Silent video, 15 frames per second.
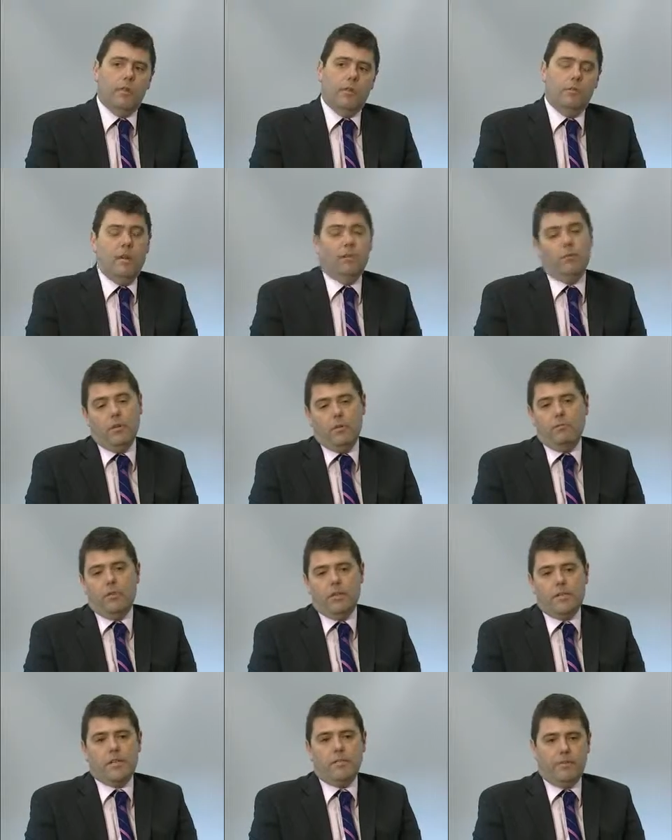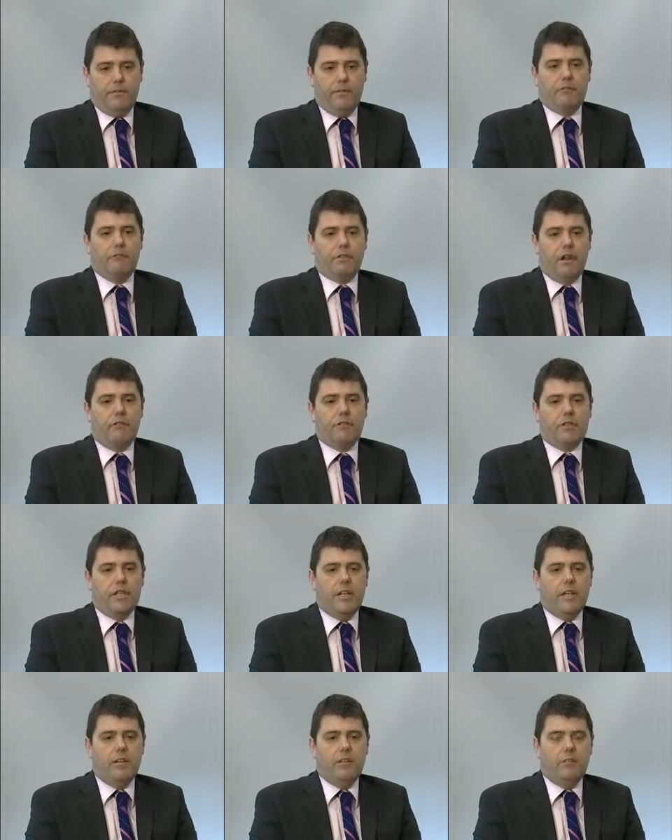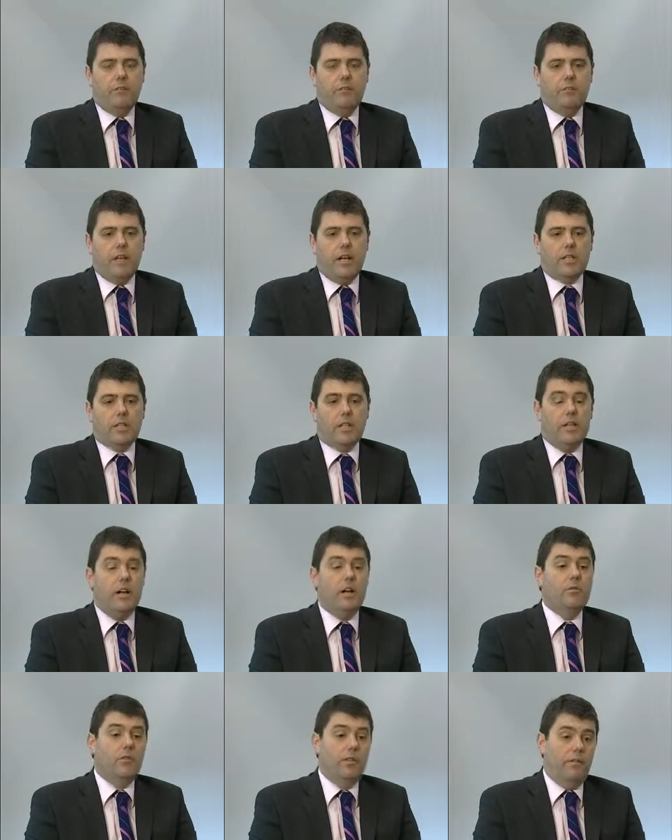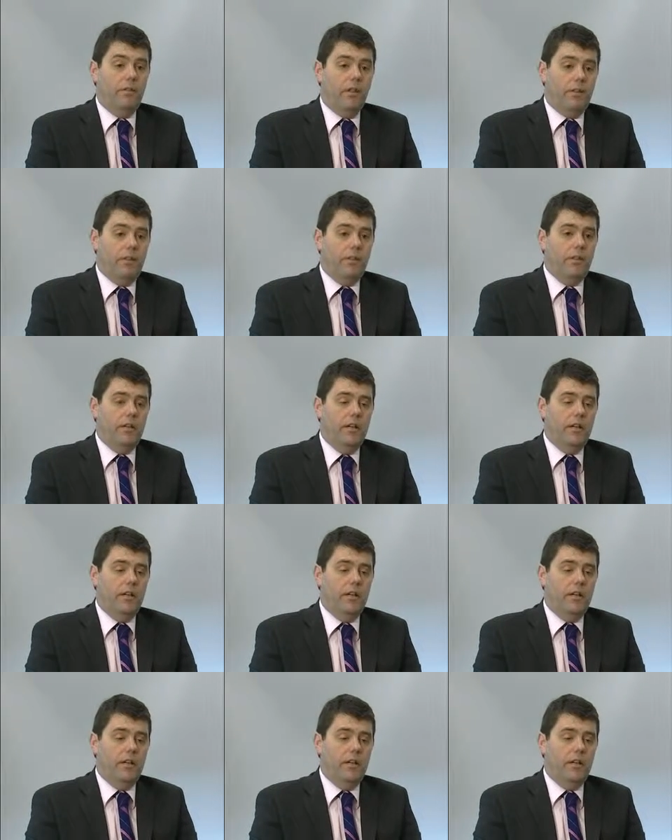Well, we're something of a rarity here in that we actually own the fleet.